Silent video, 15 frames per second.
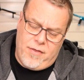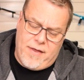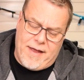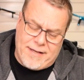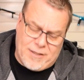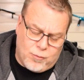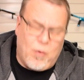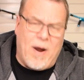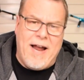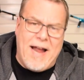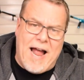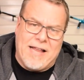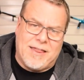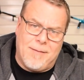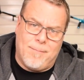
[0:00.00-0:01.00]
that's right
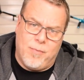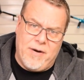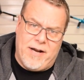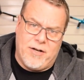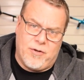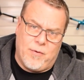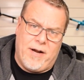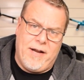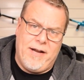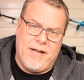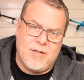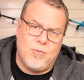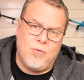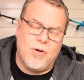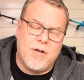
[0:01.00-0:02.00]
at the breech, right?
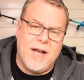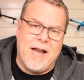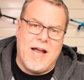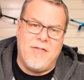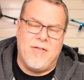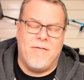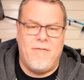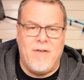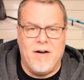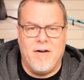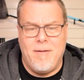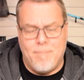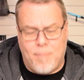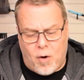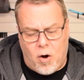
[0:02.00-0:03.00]
It's looking at the
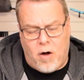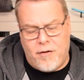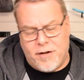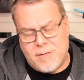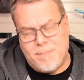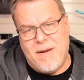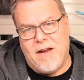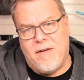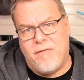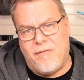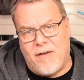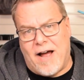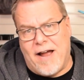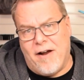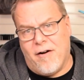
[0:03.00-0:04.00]
very ball that's being
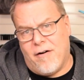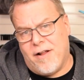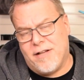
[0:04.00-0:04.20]
fired.